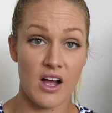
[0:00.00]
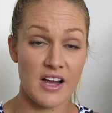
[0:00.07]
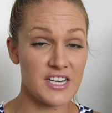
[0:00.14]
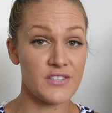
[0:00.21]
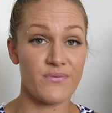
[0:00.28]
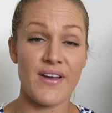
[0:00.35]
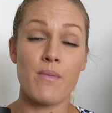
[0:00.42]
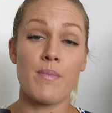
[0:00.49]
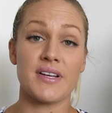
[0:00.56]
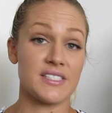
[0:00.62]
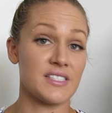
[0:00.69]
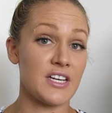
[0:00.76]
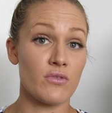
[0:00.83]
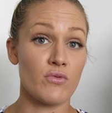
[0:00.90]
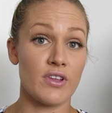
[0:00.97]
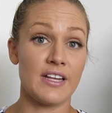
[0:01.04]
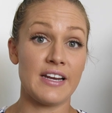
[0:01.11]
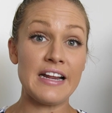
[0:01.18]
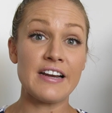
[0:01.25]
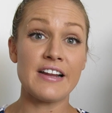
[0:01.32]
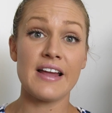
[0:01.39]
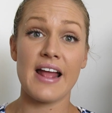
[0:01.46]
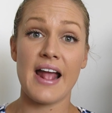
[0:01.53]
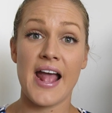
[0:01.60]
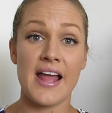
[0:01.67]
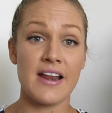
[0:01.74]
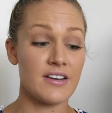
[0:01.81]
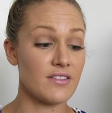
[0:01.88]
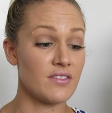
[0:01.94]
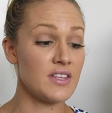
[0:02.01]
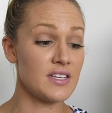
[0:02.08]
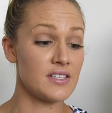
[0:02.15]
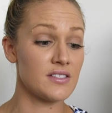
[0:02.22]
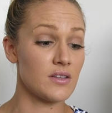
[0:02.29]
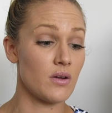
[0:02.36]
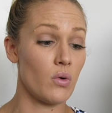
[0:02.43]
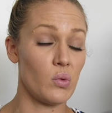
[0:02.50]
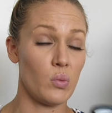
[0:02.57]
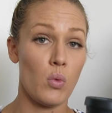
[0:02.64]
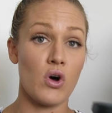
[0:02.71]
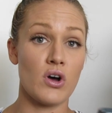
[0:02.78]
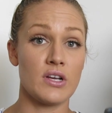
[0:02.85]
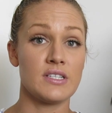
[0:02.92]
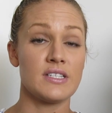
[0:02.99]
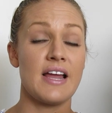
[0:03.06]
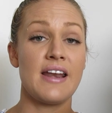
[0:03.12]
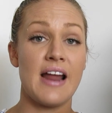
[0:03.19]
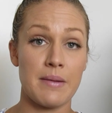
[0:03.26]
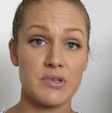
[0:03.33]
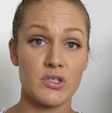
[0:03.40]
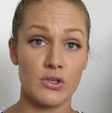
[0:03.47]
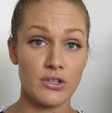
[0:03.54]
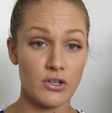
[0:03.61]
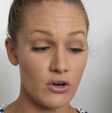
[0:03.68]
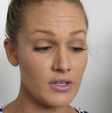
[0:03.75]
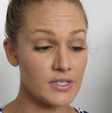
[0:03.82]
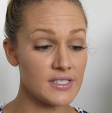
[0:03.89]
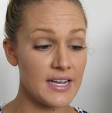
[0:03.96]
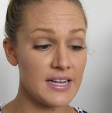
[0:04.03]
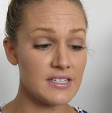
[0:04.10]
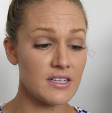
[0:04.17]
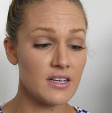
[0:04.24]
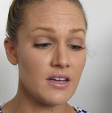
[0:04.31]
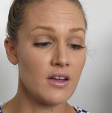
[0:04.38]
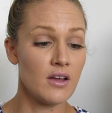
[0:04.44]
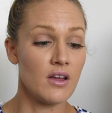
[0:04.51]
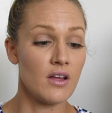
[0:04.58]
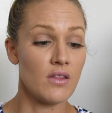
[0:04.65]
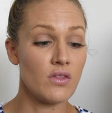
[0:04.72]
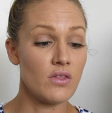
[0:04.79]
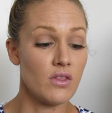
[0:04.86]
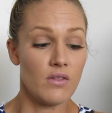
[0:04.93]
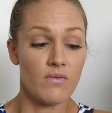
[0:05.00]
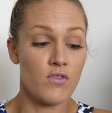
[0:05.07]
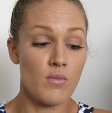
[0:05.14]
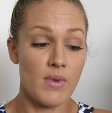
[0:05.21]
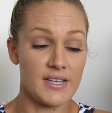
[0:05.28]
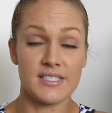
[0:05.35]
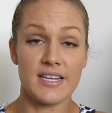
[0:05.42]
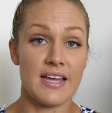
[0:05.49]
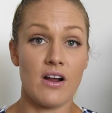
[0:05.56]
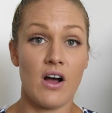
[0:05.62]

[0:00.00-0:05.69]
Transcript: I just felt my skin really needed it, and this was an absolute godsend for my skin.